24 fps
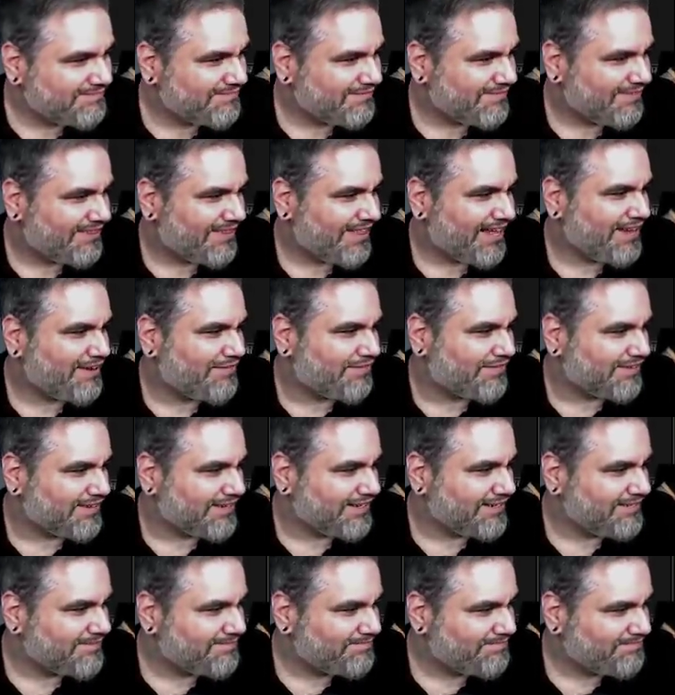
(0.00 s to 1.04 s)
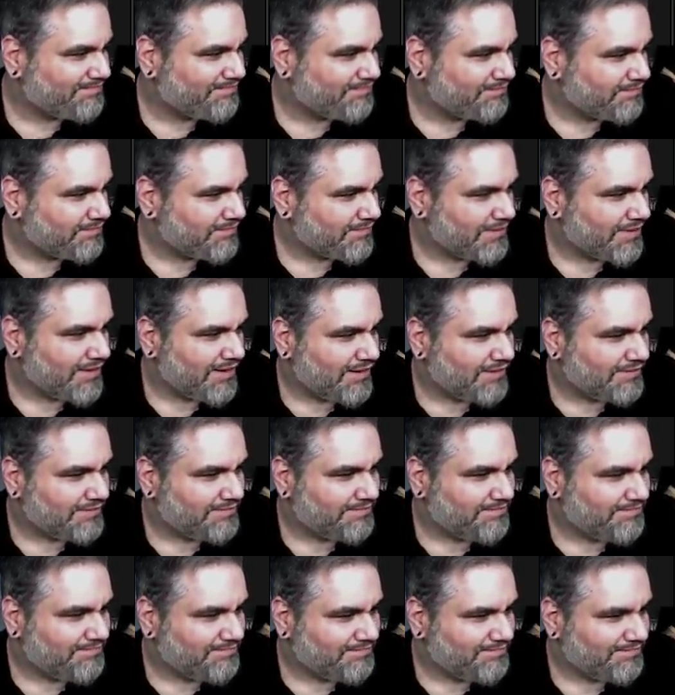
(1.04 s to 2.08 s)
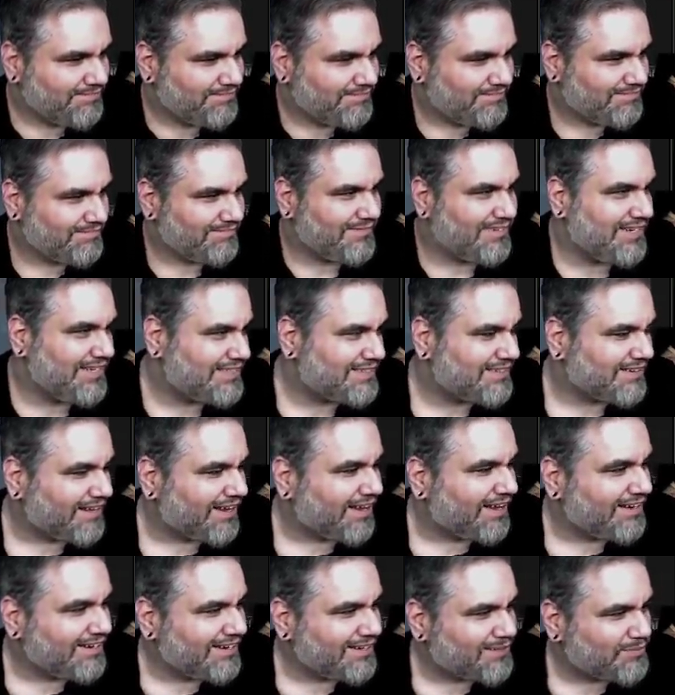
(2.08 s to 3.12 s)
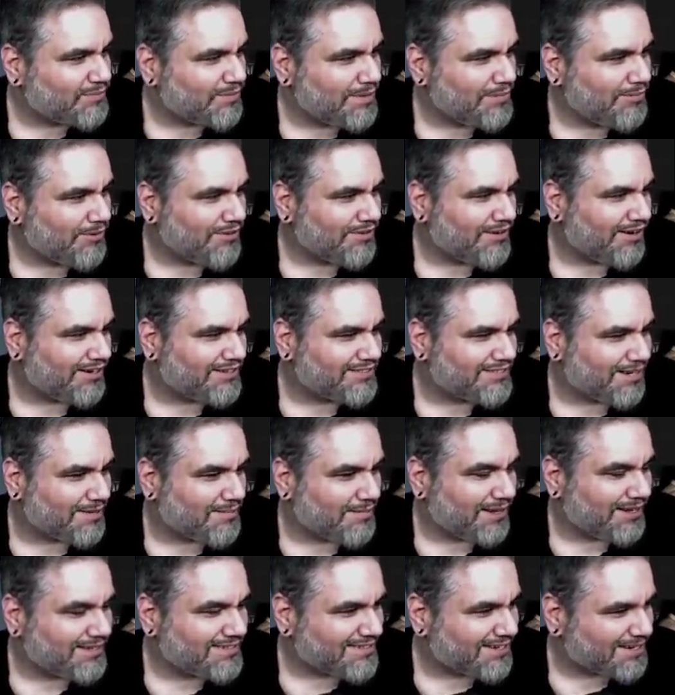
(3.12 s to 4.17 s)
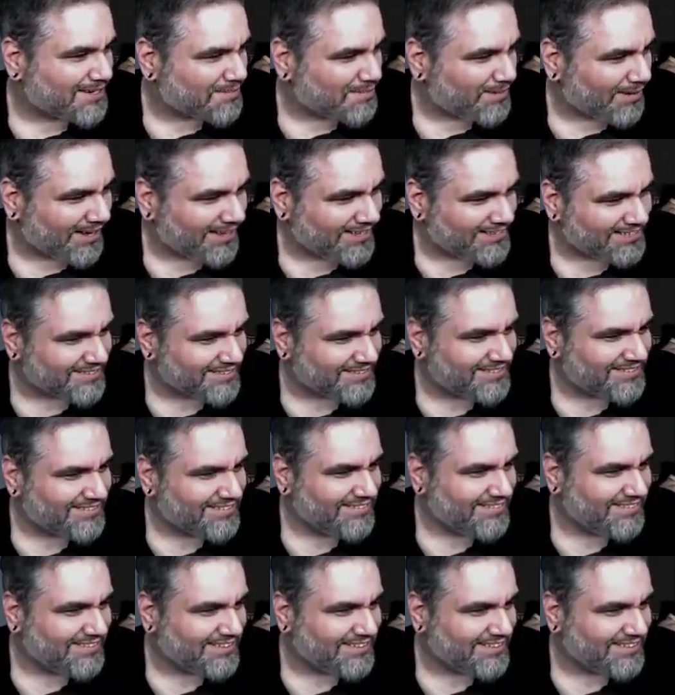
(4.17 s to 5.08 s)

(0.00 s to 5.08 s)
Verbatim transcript: Yeah, they can only thankfully. do it once, but that's still twelve life, dude. It's a lot. It's way more than our Psionic Blast is